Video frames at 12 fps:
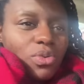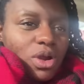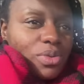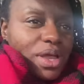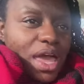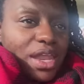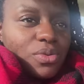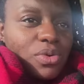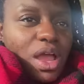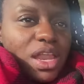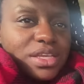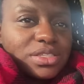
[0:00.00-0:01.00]
Where are we heading?
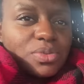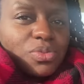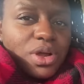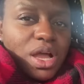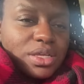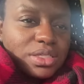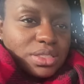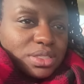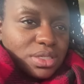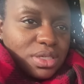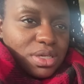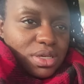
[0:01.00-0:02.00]
We're heading somewhere else.
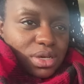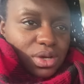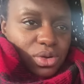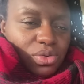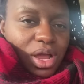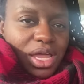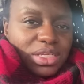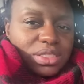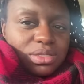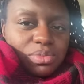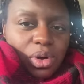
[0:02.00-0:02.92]
We're heading to the